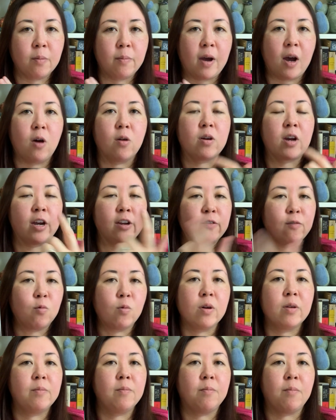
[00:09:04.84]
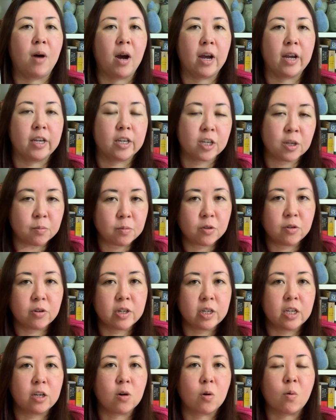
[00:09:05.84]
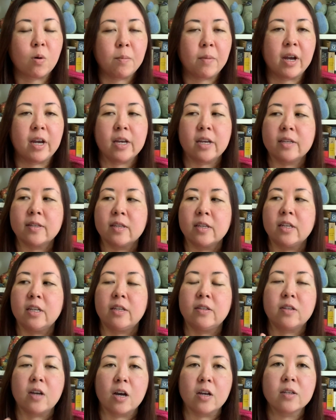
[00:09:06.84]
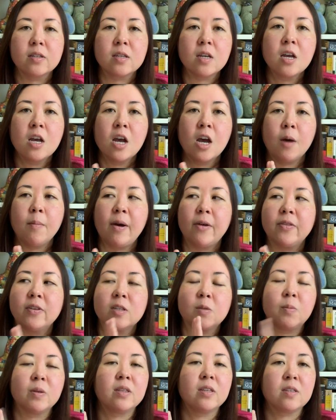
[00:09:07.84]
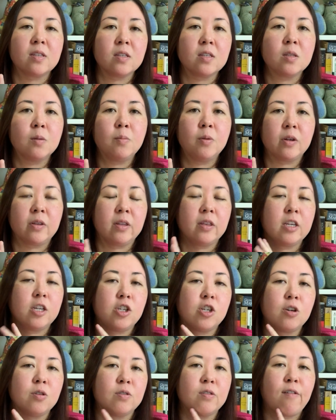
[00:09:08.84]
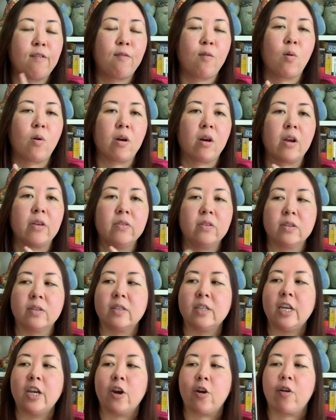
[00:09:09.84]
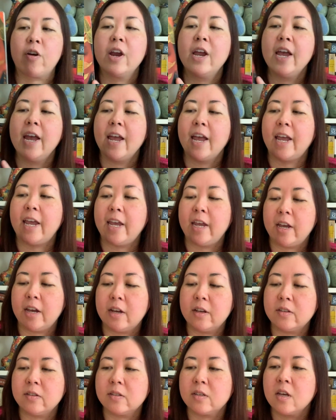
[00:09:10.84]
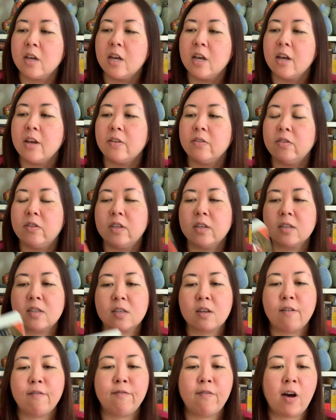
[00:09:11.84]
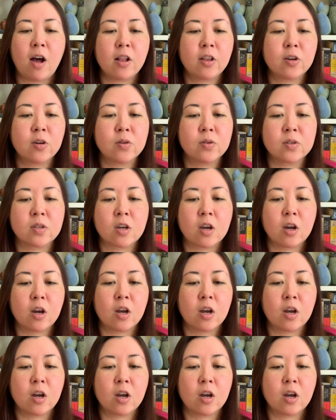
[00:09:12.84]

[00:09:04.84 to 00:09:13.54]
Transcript: about kind of what my community or what my city does about this. But this is the book that they chose for this year. And this follows